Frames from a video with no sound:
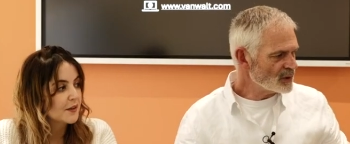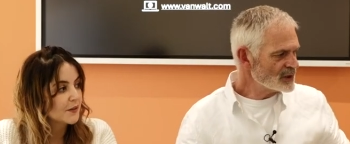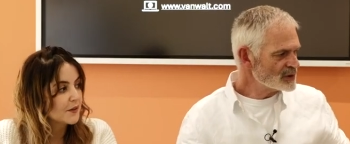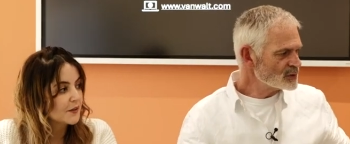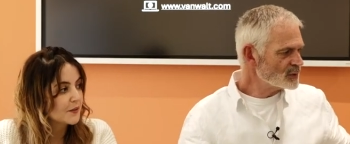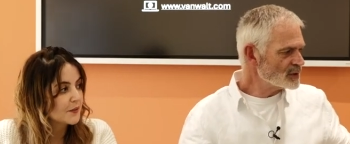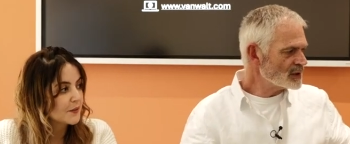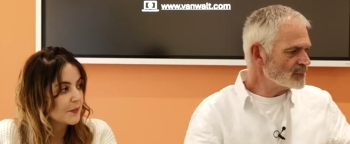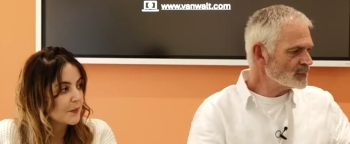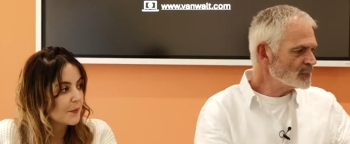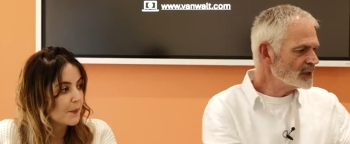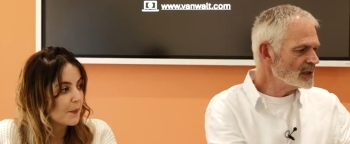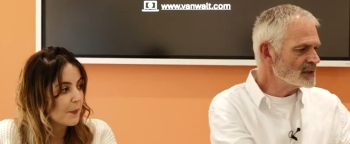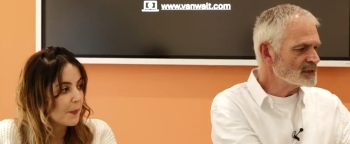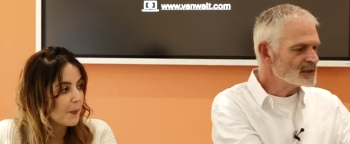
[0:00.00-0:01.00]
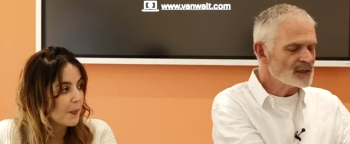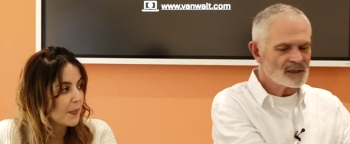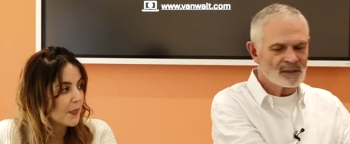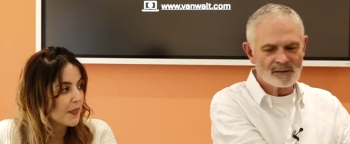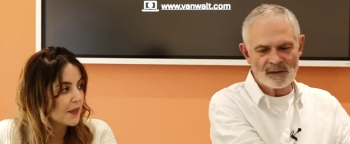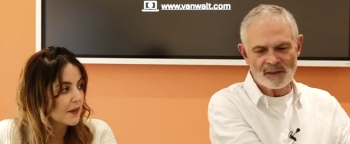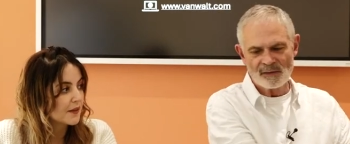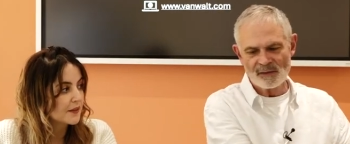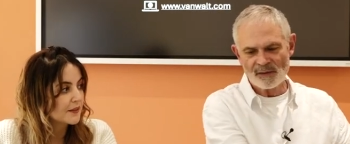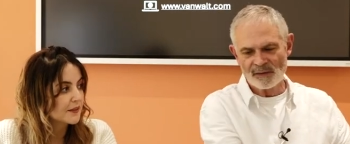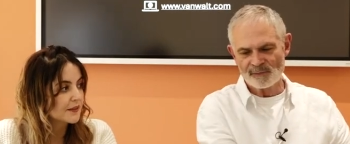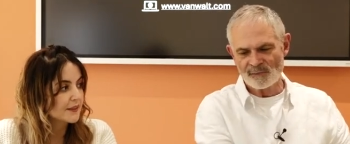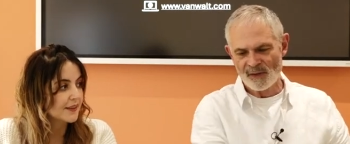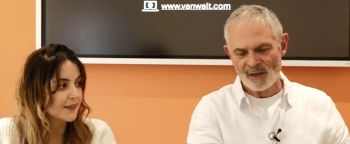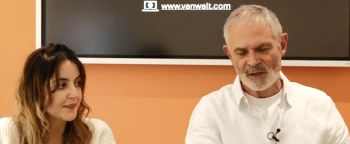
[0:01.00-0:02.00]
Speaker 1: whilst we're on peat, uh,
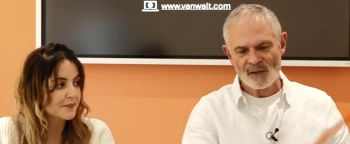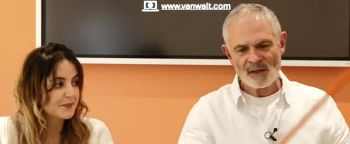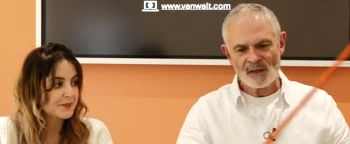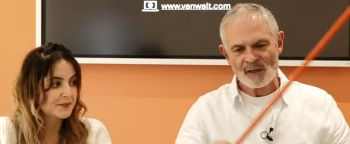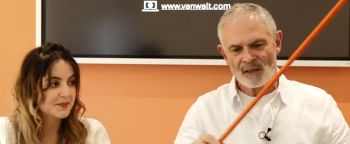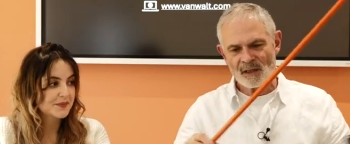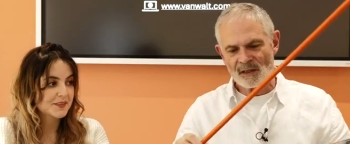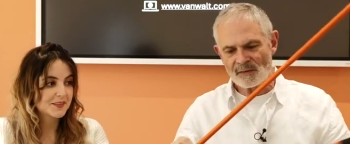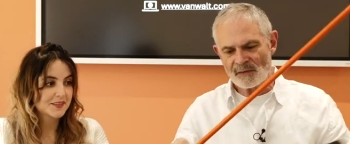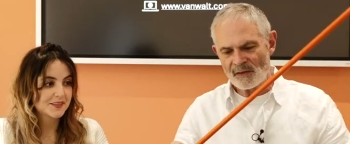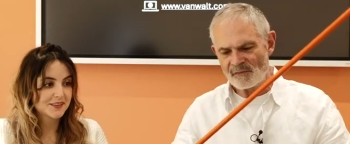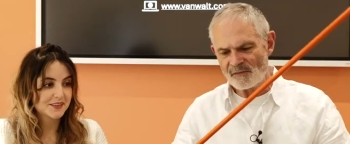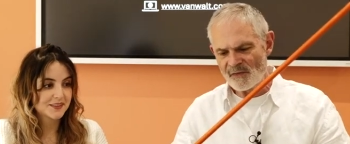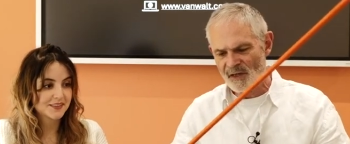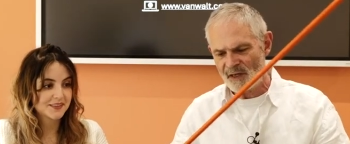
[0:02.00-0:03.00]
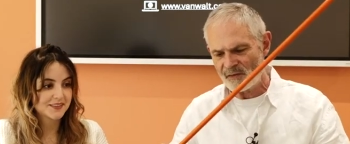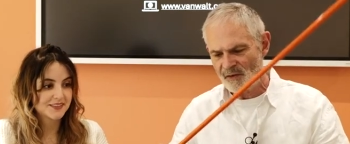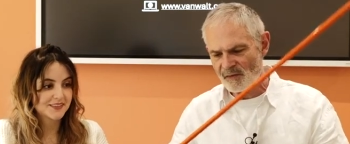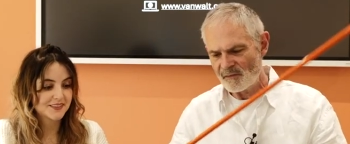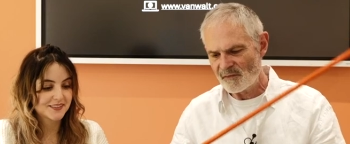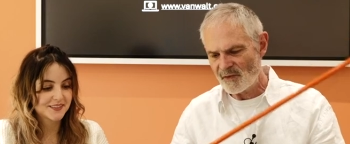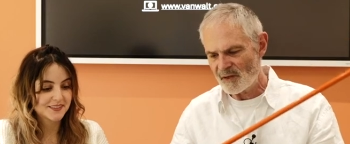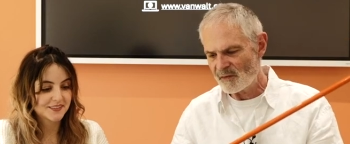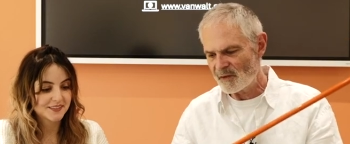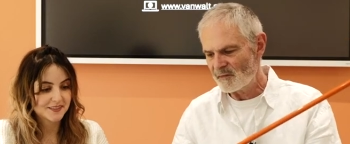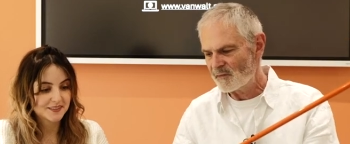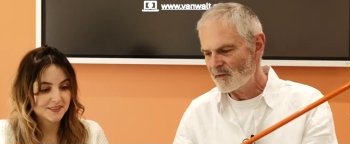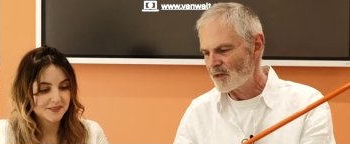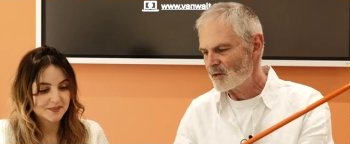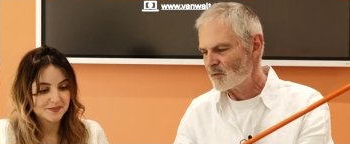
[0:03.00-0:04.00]
yeah a very, very,
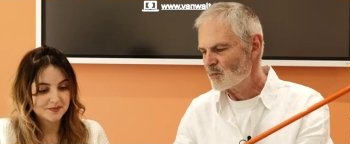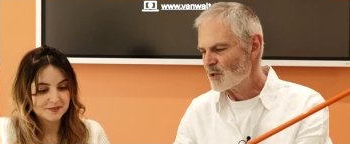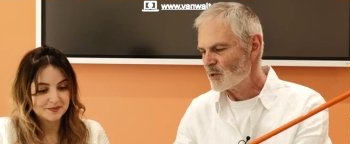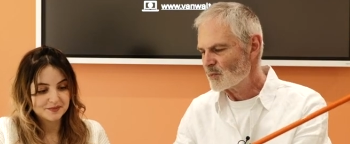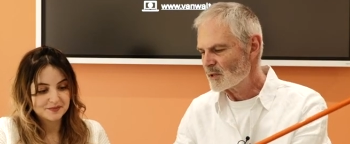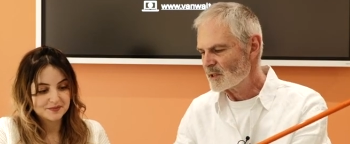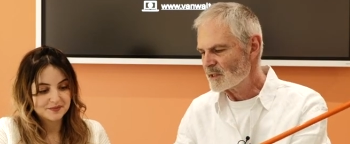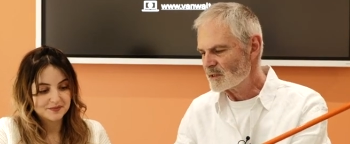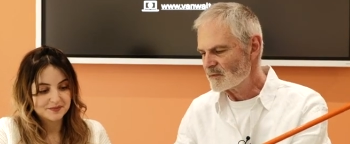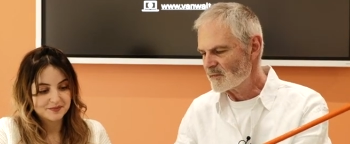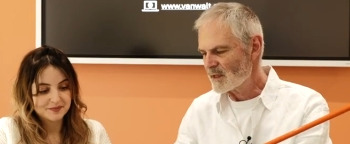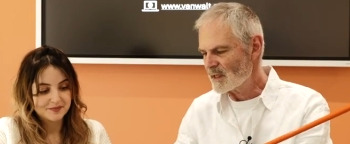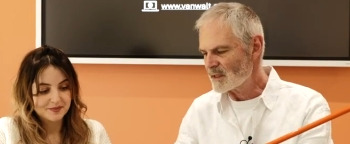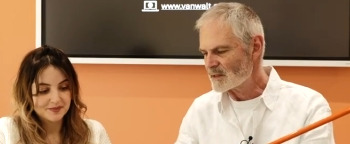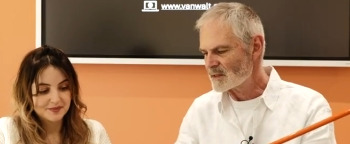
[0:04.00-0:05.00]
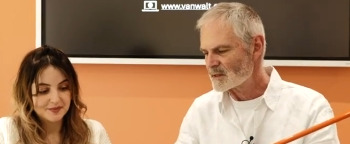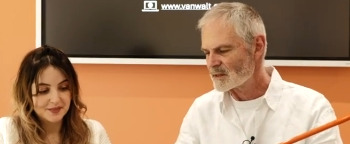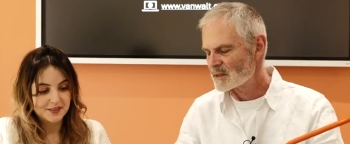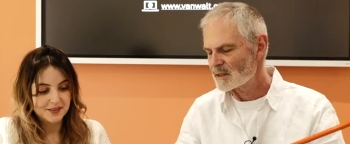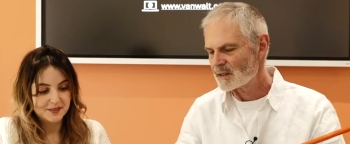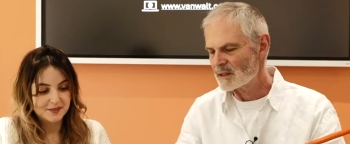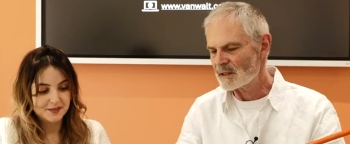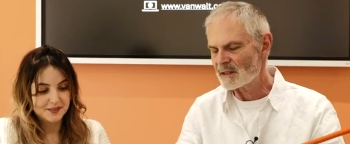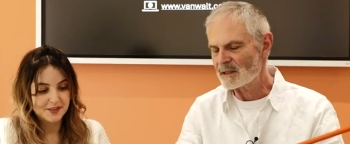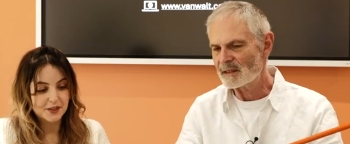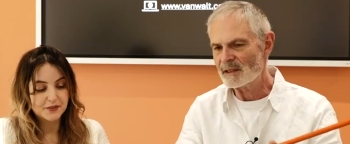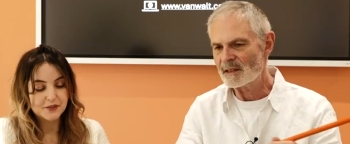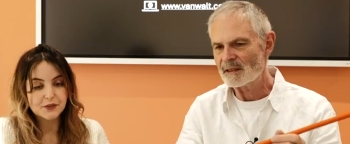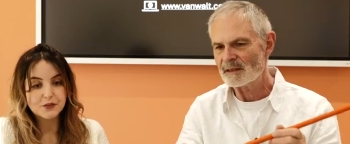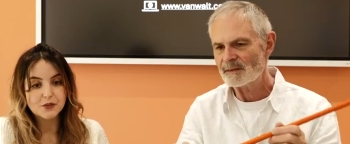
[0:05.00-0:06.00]
very popular device. Uh, so
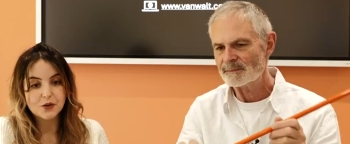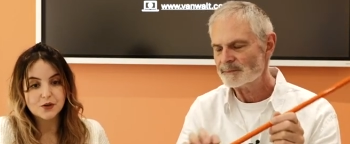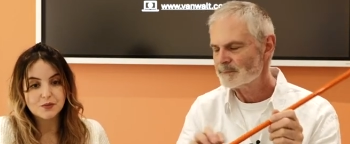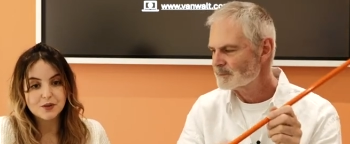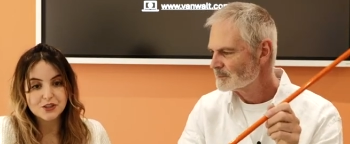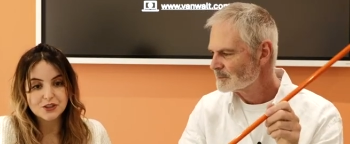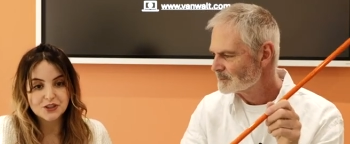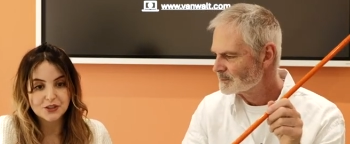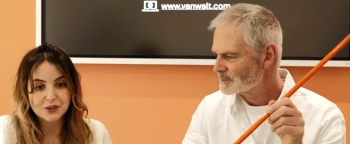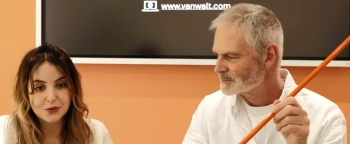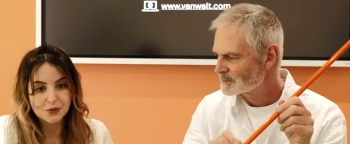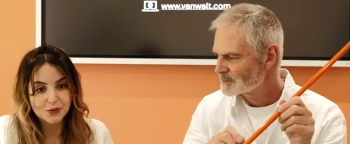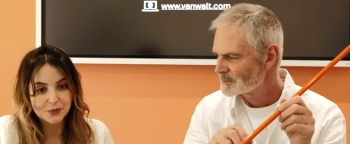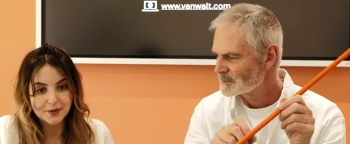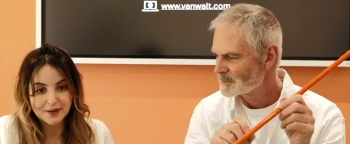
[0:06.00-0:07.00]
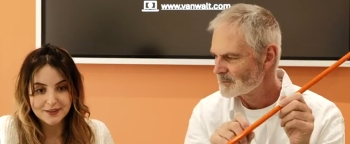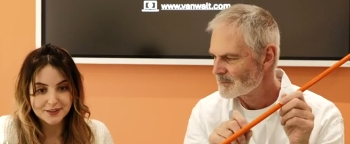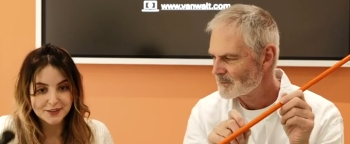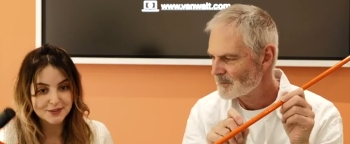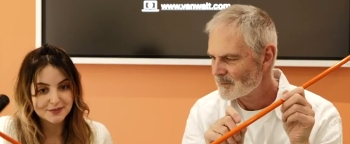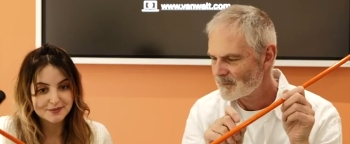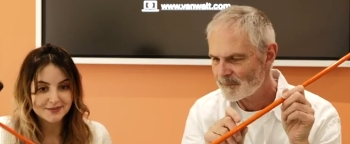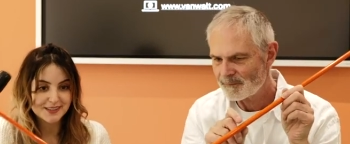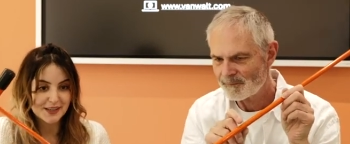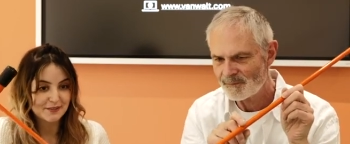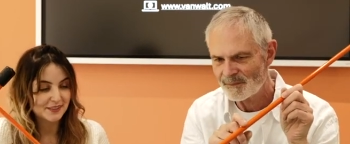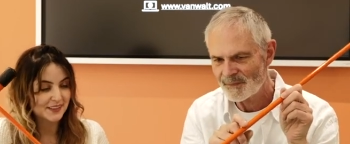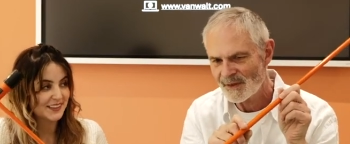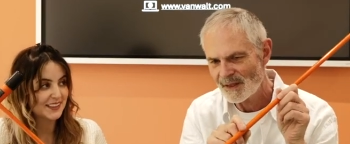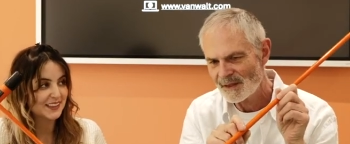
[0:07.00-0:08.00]
if
Speaker 2: you've got a Russian corer, you
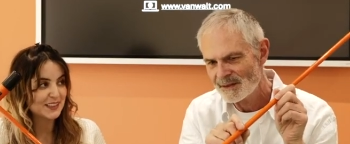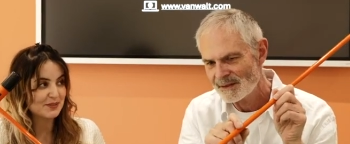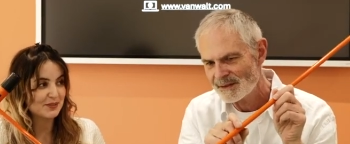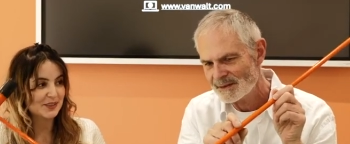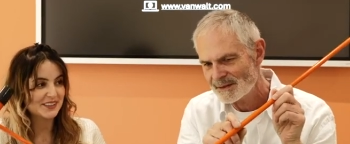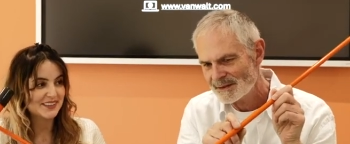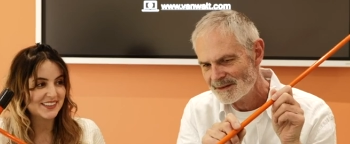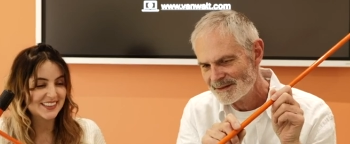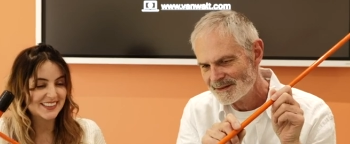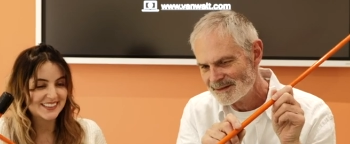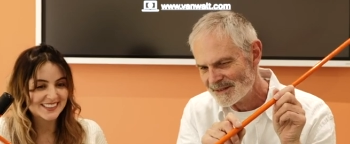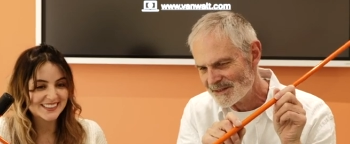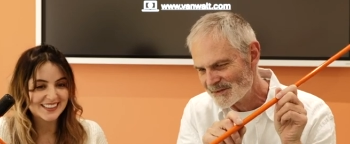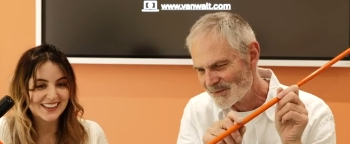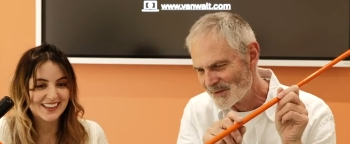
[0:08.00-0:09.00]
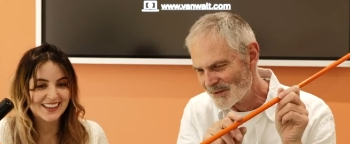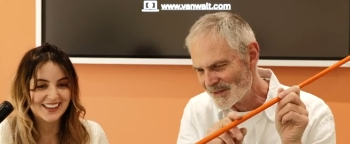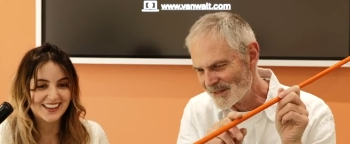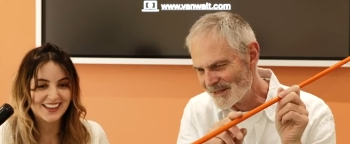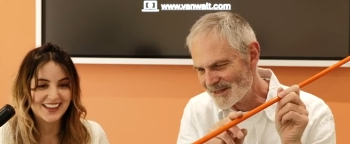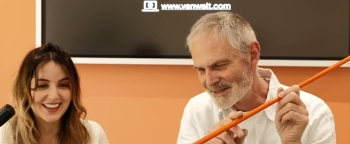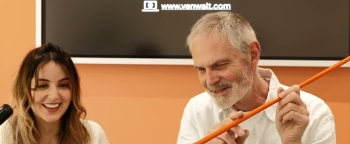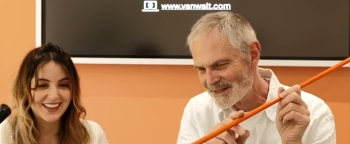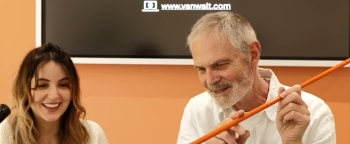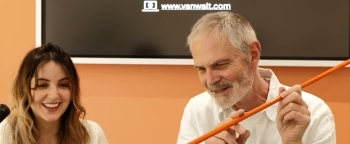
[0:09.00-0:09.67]
definitely need one of these. Use one of these.